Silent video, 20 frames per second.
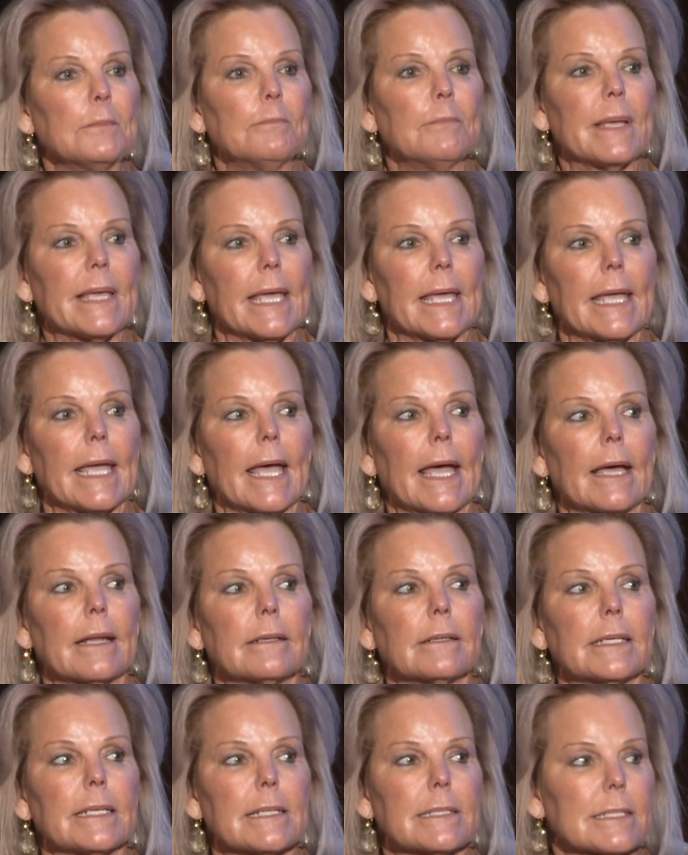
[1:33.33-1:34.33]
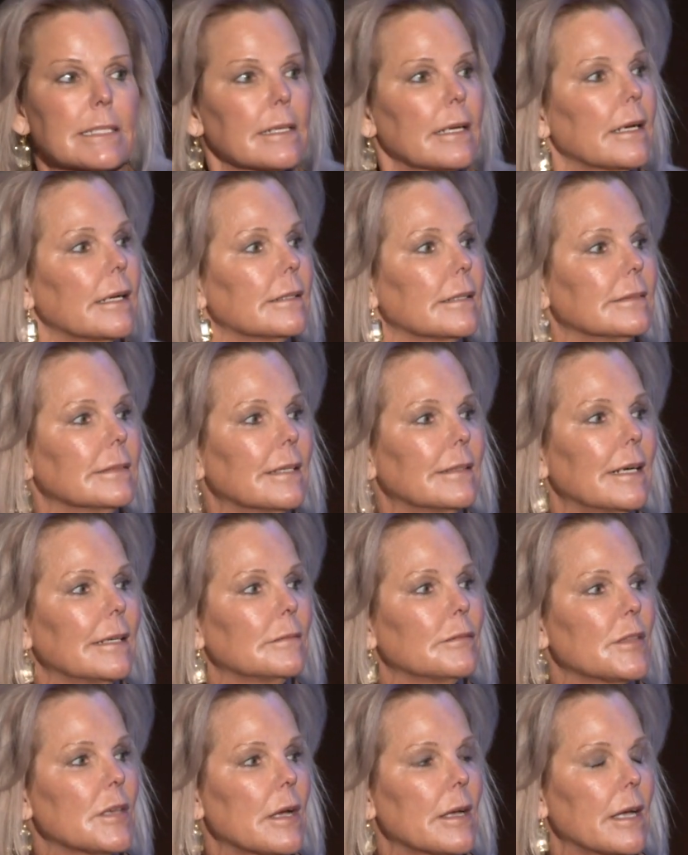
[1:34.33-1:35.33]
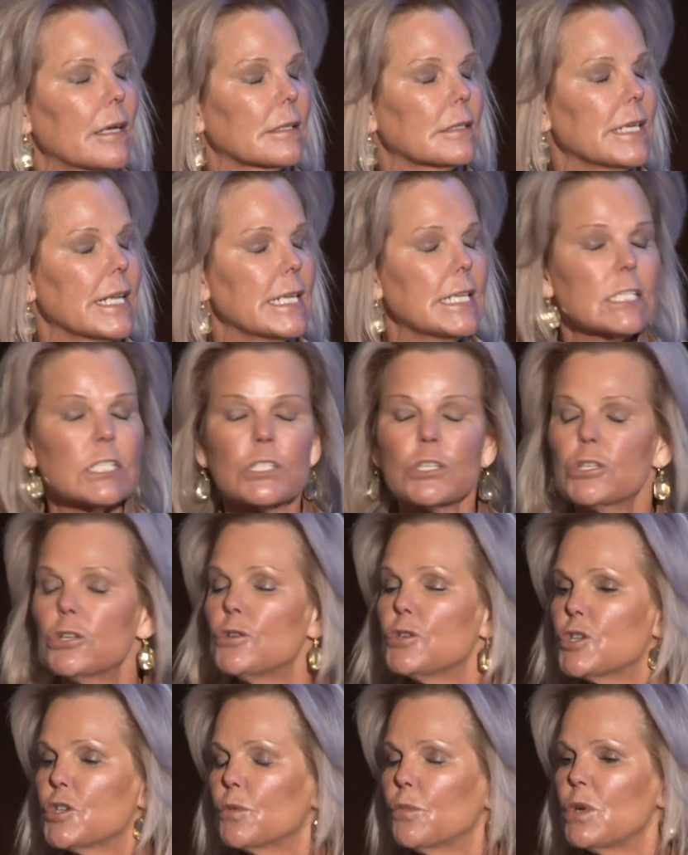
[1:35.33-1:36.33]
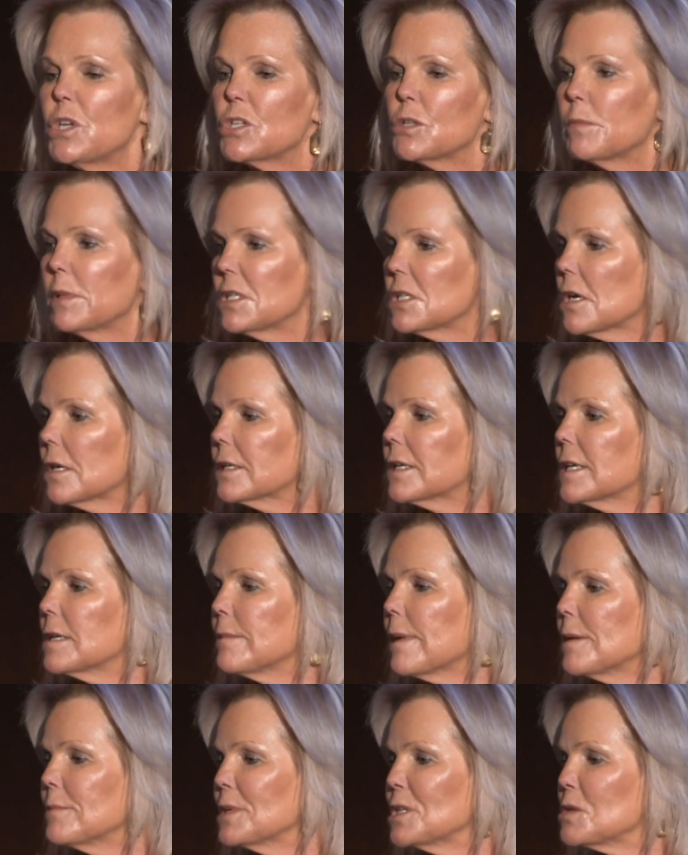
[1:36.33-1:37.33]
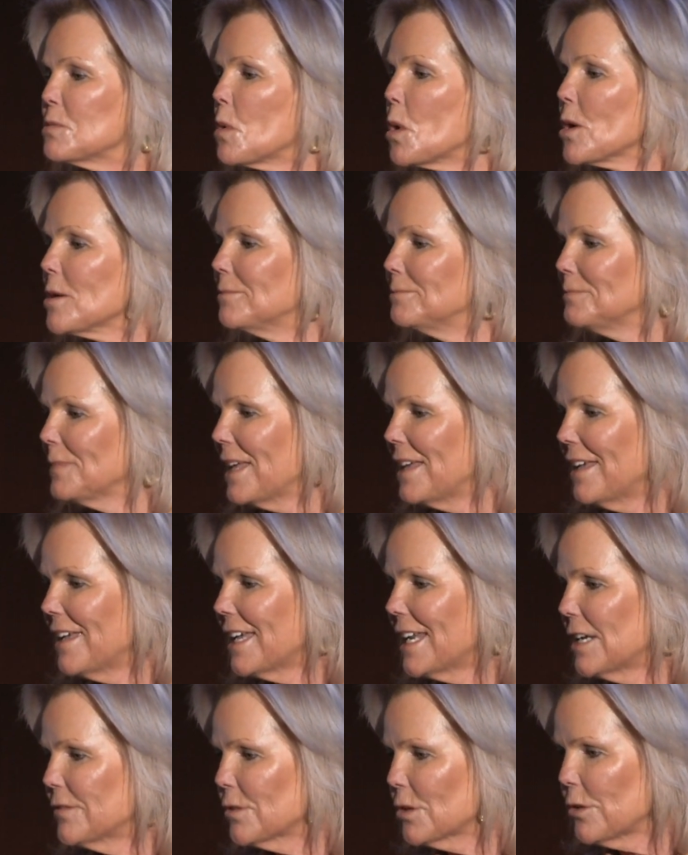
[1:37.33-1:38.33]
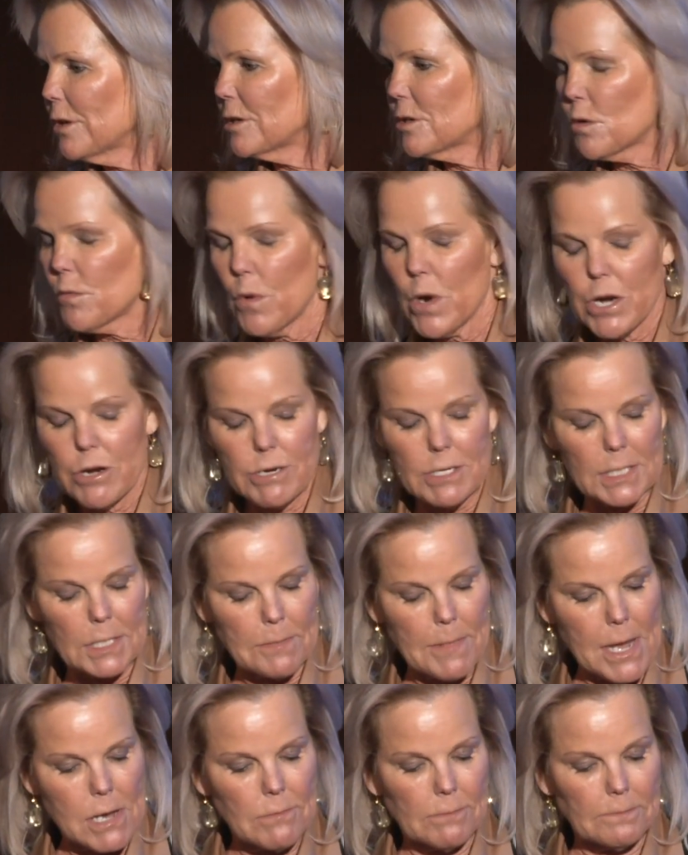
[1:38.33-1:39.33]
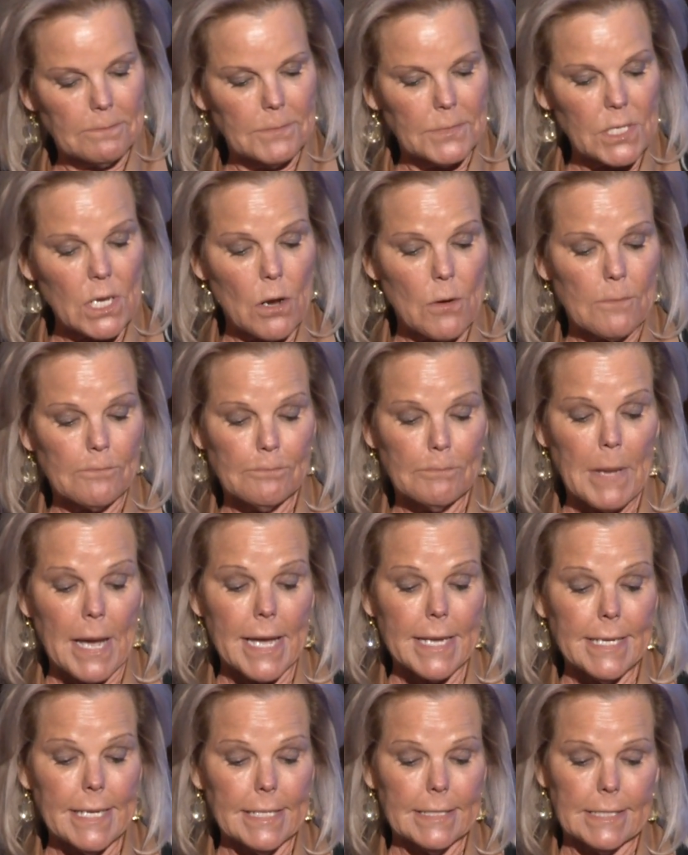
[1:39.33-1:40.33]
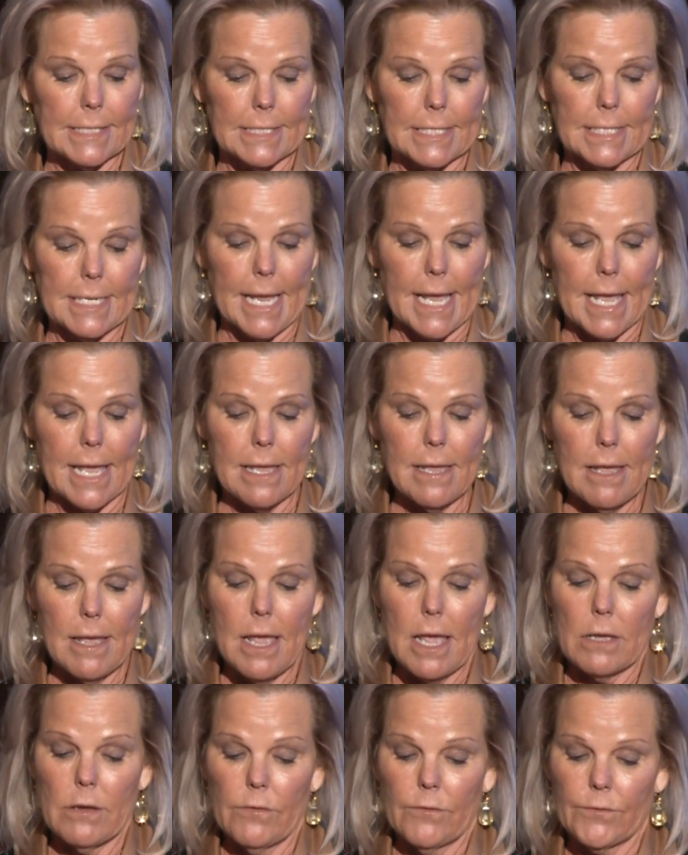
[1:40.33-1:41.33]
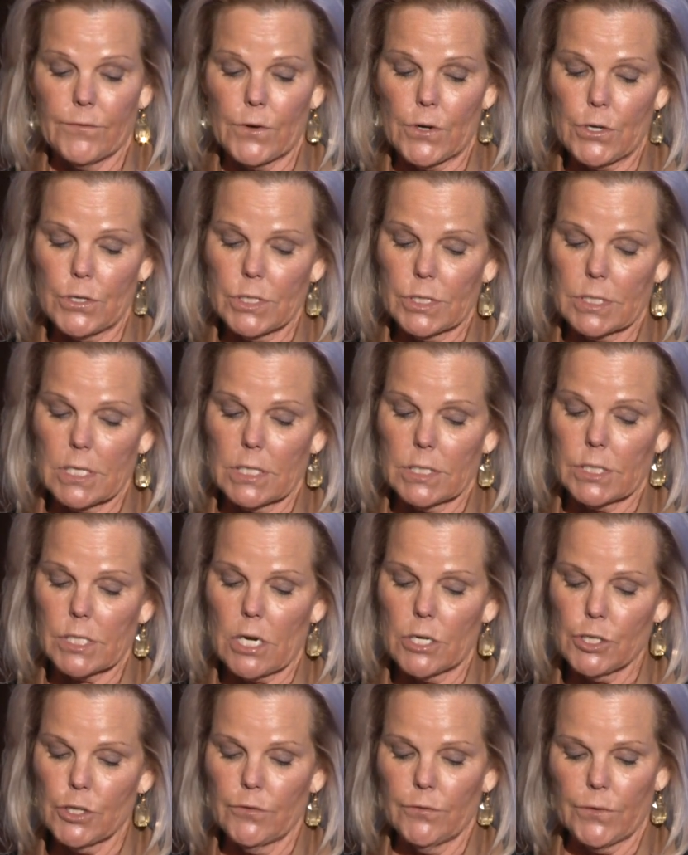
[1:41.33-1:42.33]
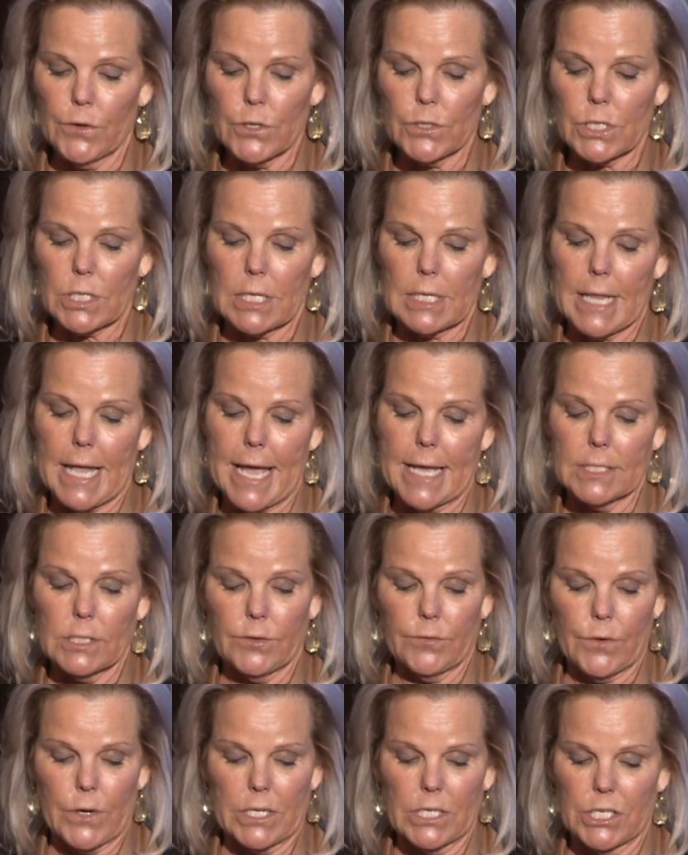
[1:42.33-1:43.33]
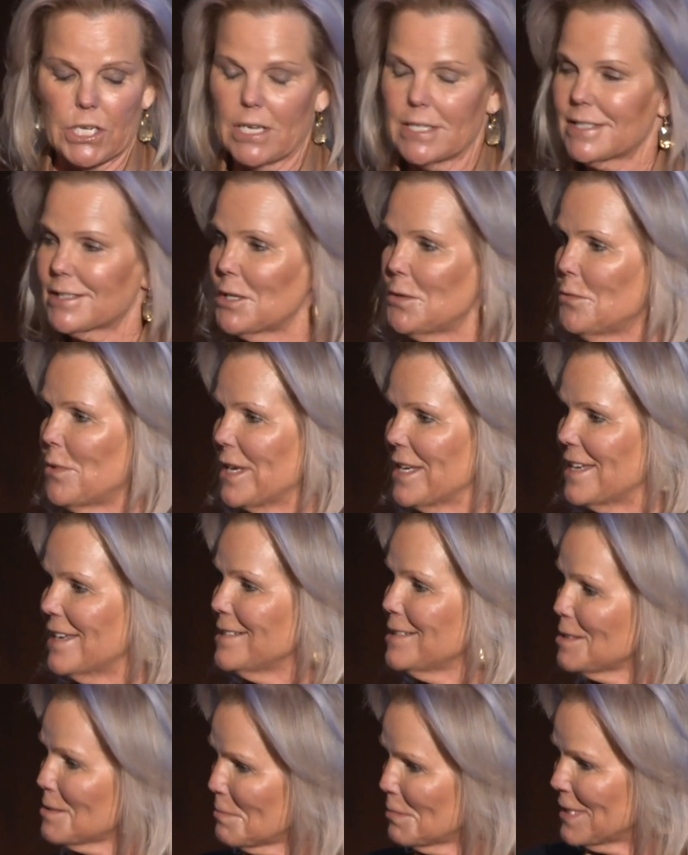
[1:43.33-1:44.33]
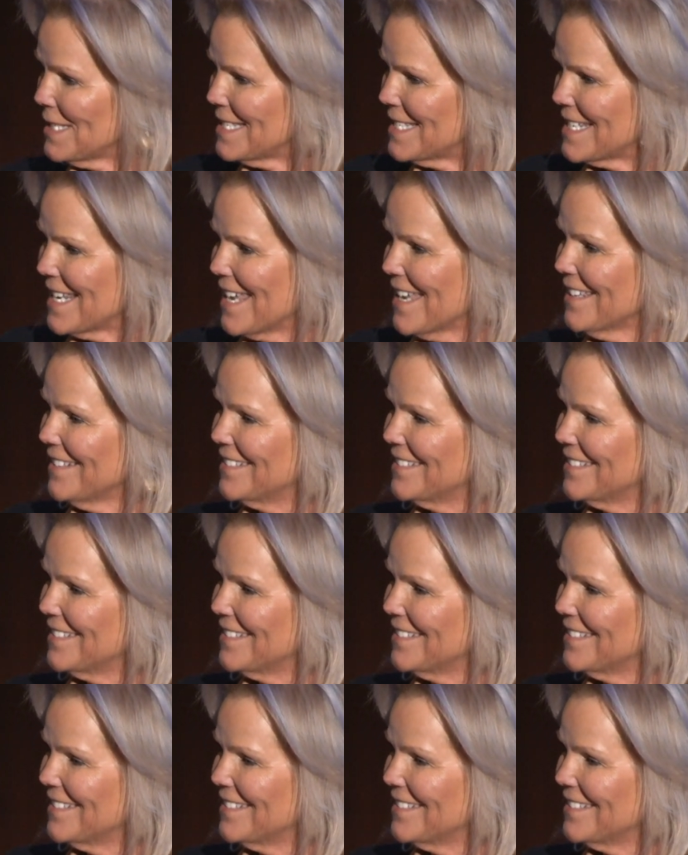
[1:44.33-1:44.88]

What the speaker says: And it's an institution we should be talking about much more and have a greater awareness about. So my guests today, first, Sergeant First Class Francesca Wiggins. Please stand.